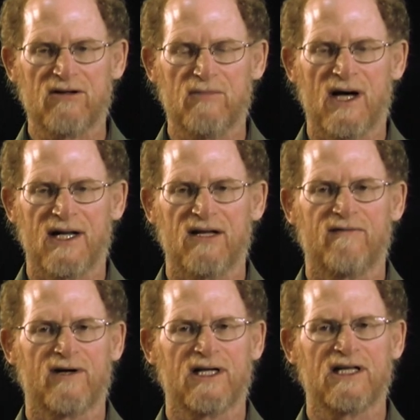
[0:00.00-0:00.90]
money,
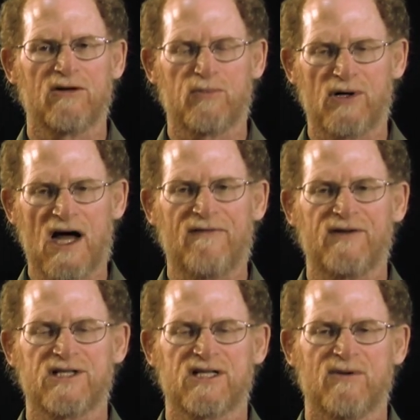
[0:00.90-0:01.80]
very little
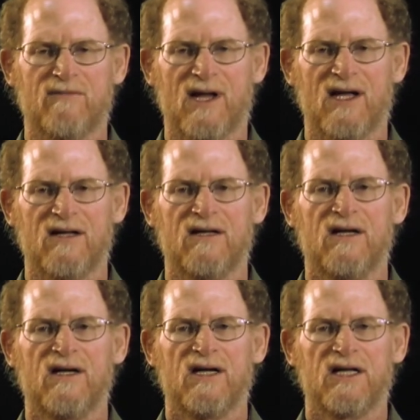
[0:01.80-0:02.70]
profits to be made
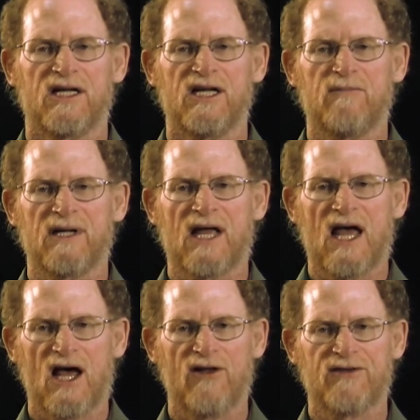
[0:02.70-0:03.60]
in keeping
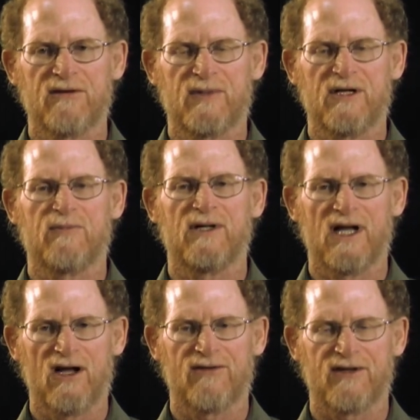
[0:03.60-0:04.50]
healthy people
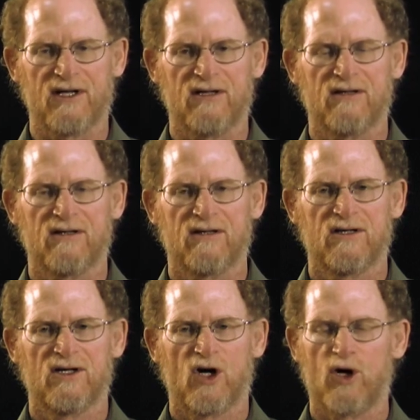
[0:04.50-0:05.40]
healthy,
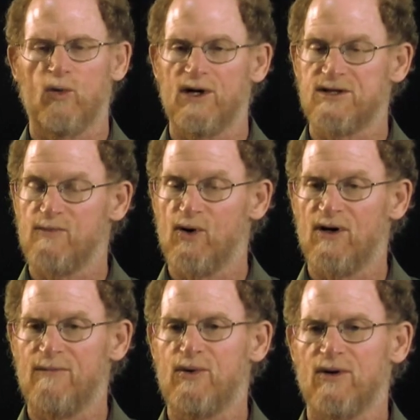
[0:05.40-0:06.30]
or what's more
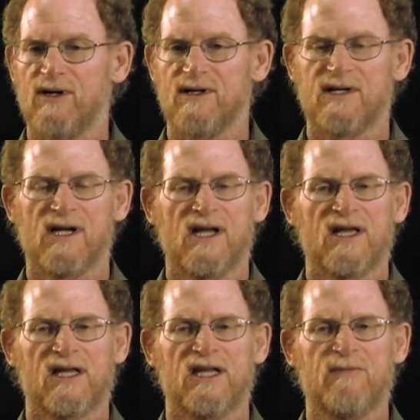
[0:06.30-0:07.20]
important,
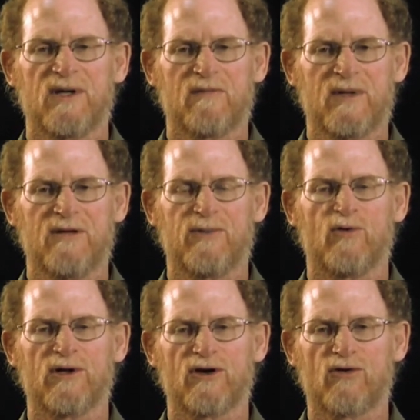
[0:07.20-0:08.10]
keeping people
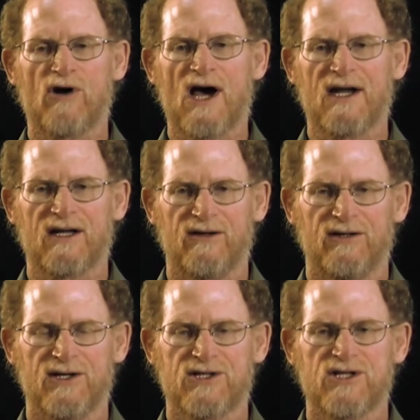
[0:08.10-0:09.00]
with chronic
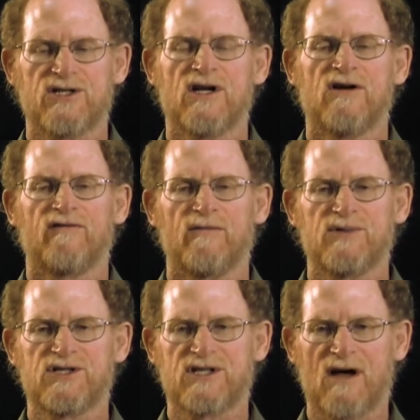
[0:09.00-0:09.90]
illnesses from
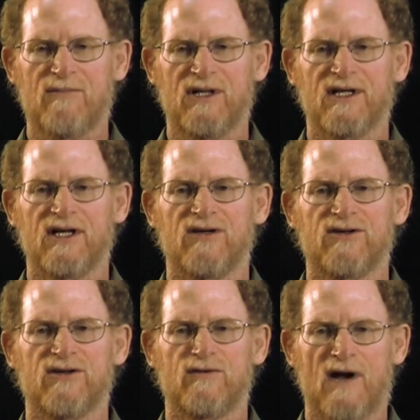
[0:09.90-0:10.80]
stumbling into
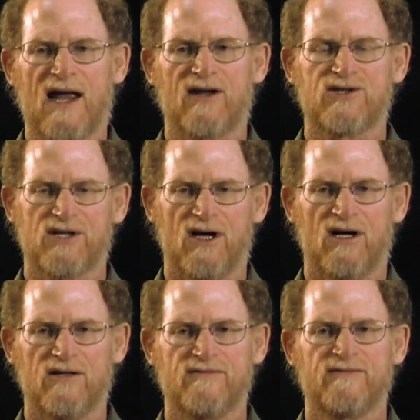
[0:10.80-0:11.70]
the ranks
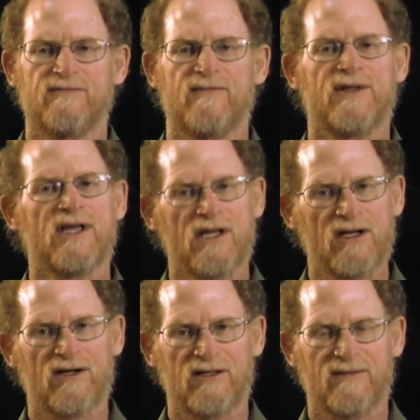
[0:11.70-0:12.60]
of the ill.